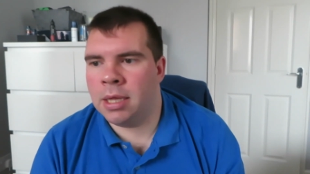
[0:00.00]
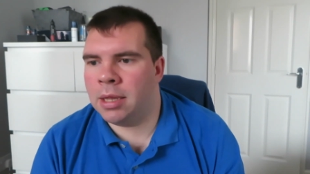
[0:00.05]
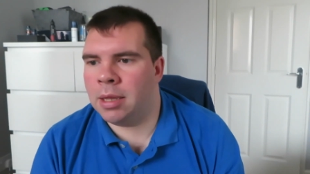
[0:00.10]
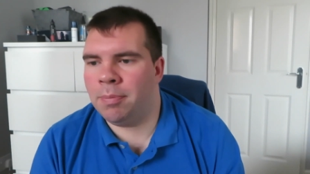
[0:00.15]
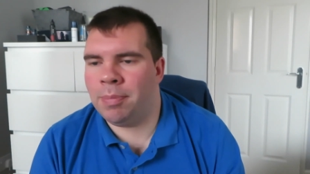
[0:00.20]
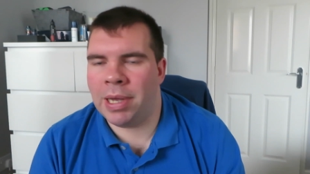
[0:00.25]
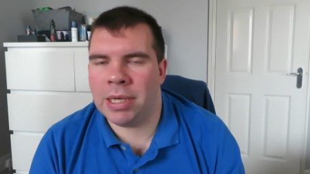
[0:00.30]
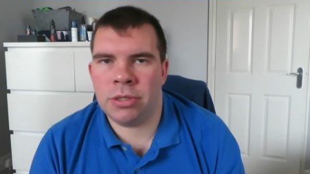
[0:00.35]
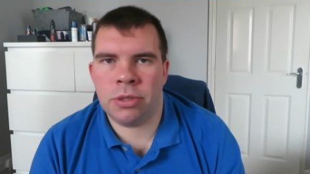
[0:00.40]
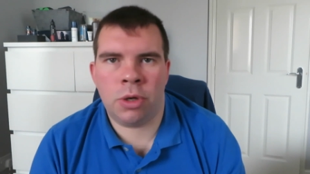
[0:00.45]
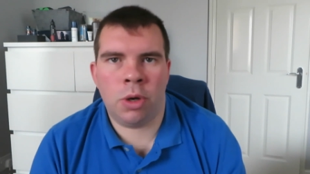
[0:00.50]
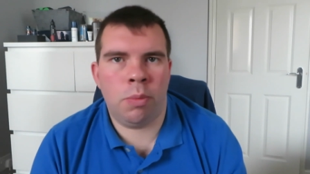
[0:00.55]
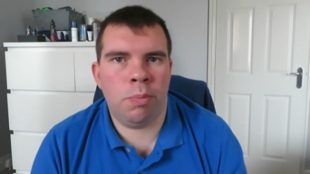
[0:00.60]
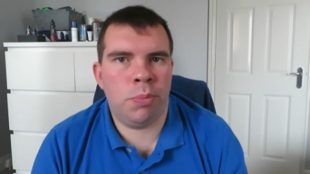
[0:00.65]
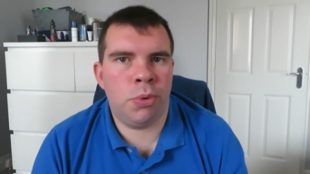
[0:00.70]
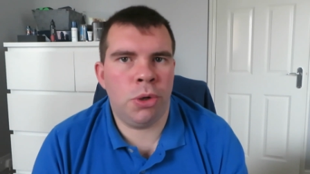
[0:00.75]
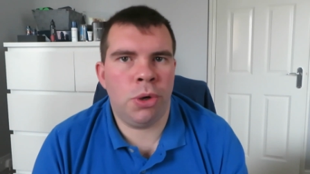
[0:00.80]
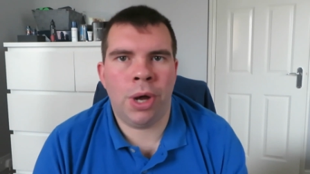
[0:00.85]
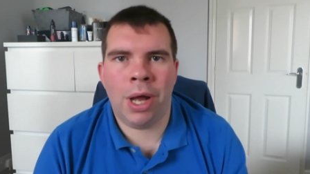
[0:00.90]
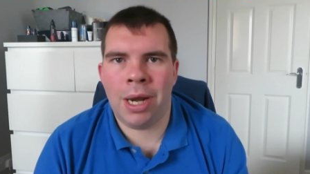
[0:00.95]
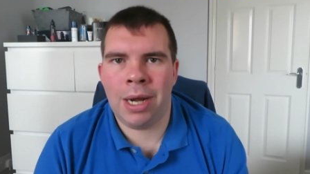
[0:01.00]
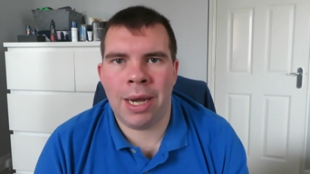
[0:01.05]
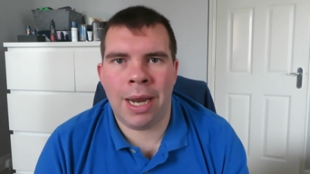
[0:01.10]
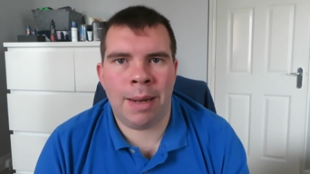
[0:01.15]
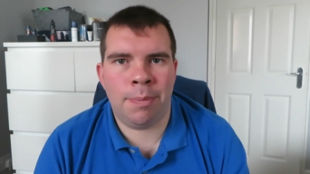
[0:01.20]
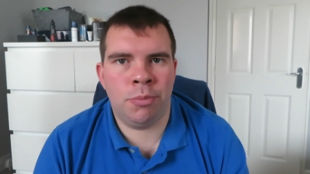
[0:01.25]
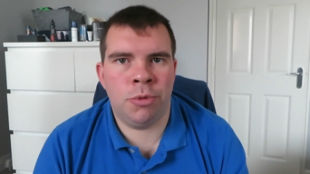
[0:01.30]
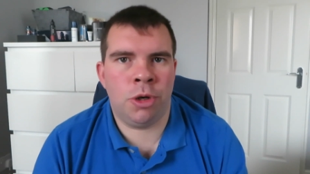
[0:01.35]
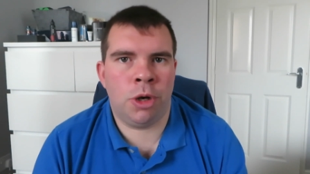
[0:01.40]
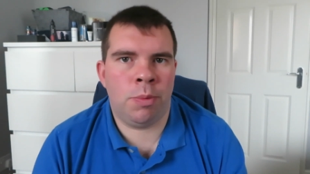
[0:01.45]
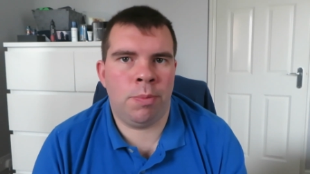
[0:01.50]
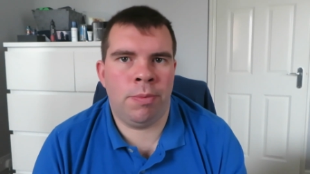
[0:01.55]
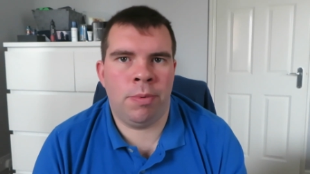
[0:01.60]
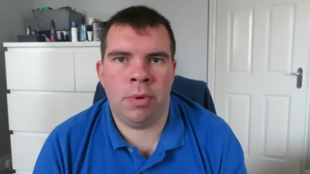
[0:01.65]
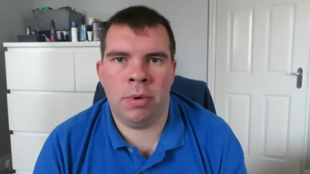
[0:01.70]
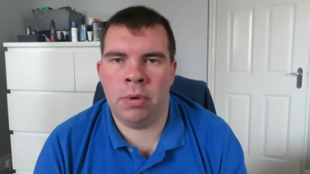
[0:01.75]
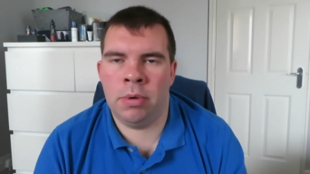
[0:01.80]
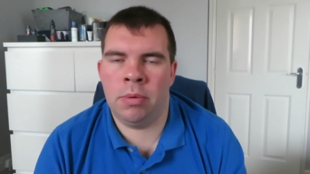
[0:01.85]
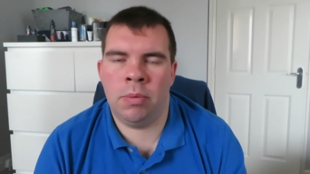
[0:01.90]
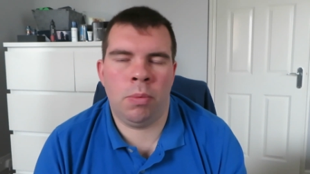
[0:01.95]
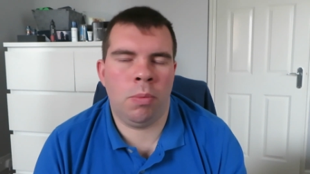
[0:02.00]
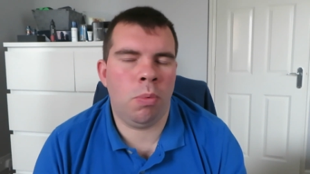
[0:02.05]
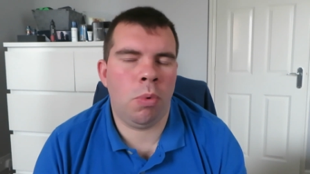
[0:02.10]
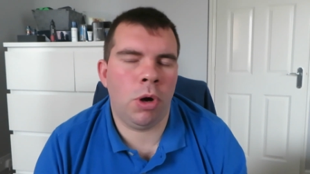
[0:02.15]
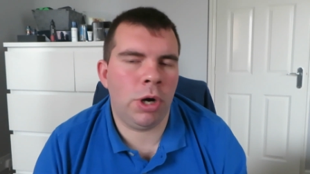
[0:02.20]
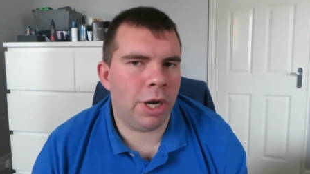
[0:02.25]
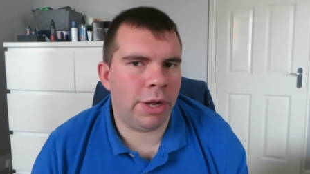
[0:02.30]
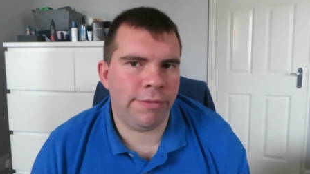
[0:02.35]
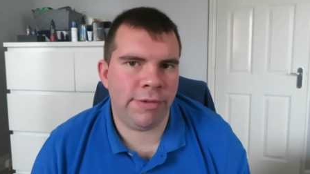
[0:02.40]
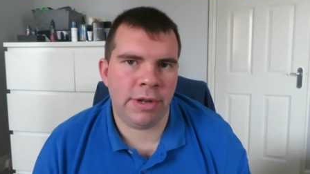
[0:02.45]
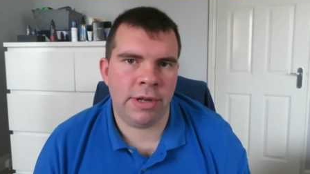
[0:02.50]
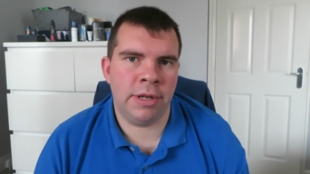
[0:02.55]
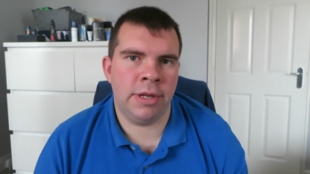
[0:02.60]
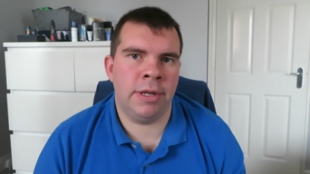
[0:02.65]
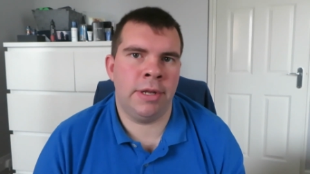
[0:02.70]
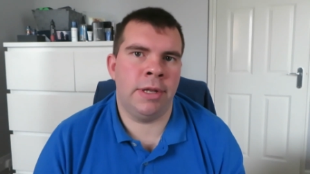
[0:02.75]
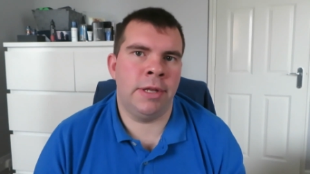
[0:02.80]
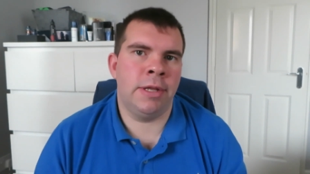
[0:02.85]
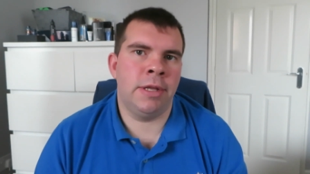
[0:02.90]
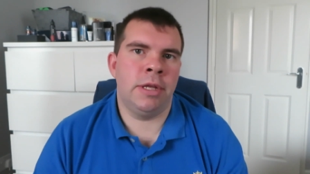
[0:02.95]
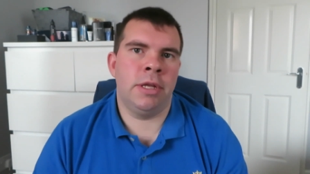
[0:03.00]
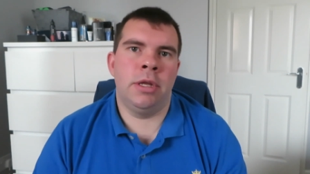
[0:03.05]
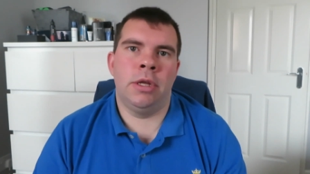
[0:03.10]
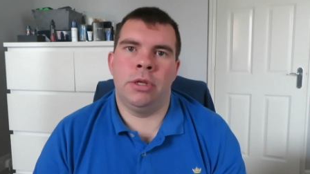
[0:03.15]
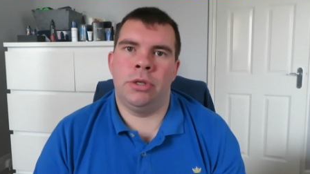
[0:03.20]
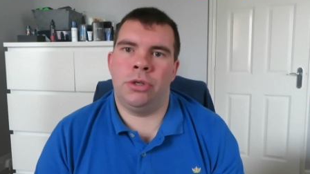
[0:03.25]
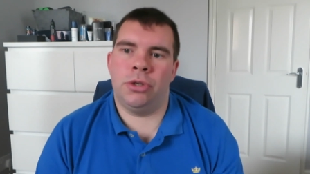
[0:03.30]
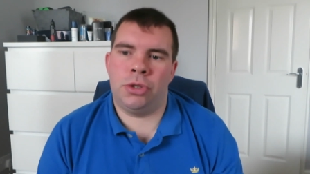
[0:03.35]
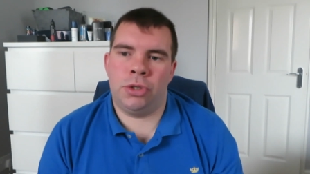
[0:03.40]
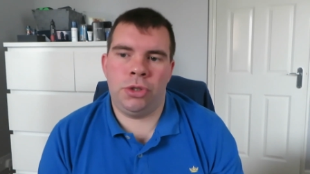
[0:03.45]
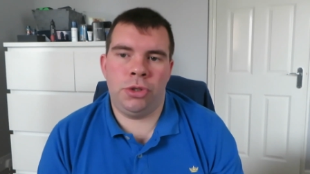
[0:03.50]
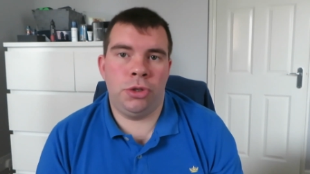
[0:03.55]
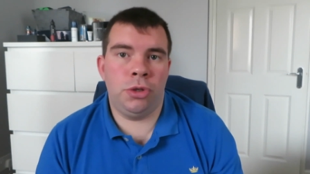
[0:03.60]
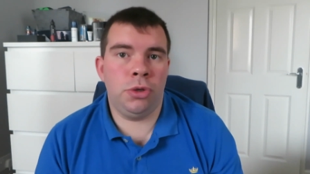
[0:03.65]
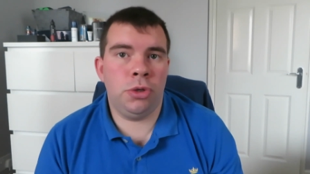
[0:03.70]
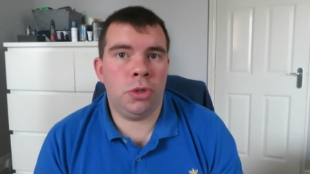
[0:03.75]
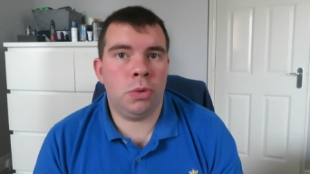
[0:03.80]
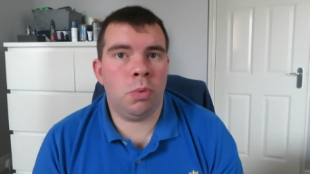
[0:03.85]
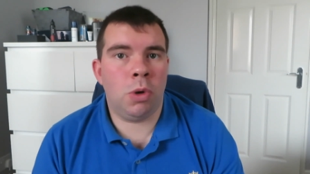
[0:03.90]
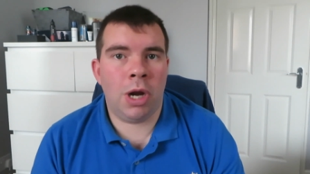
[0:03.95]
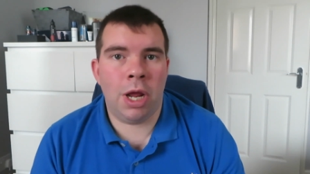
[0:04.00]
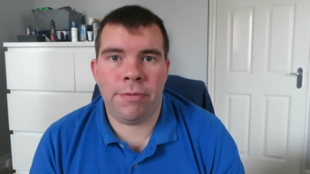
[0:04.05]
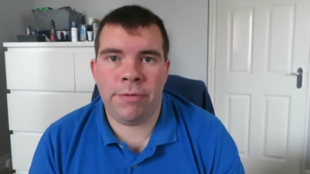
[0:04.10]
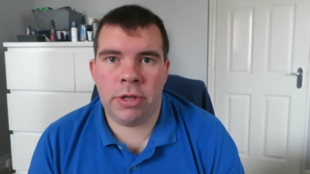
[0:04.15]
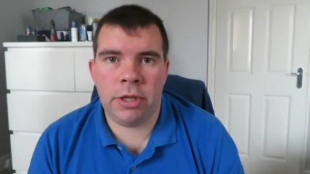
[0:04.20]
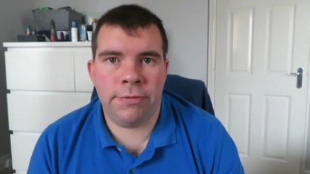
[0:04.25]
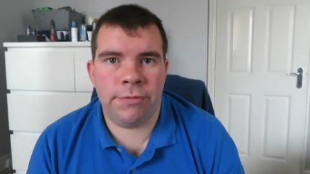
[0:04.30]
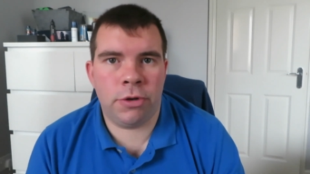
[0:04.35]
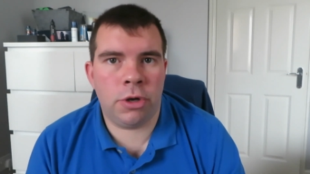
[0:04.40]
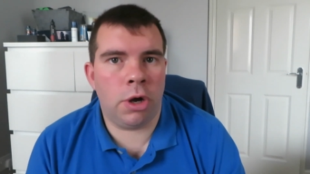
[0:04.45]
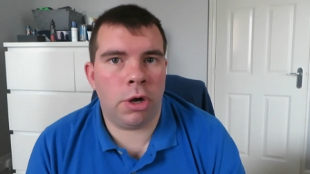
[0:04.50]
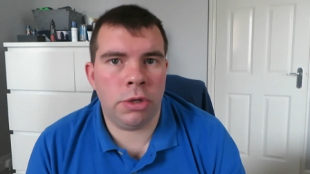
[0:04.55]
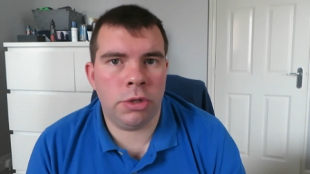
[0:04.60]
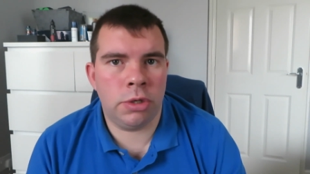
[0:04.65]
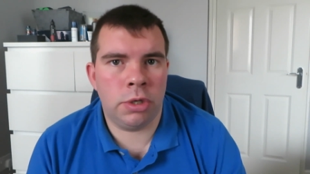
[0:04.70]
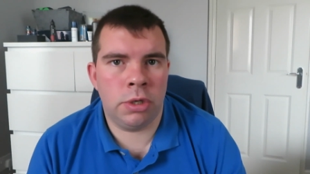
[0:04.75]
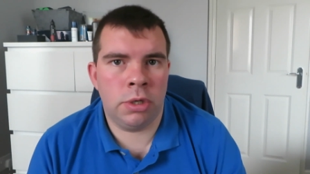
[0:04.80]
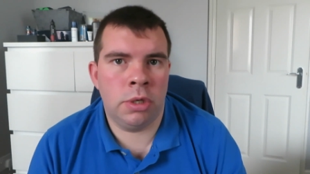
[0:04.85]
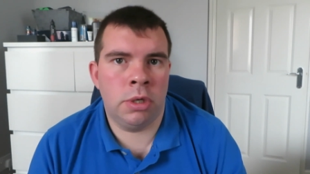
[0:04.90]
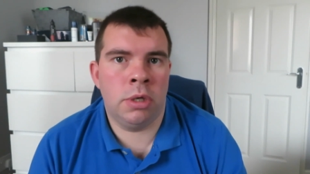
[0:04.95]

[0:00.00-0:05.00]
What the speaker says: the best computer, laptop, whatever. Just use whatever you've got,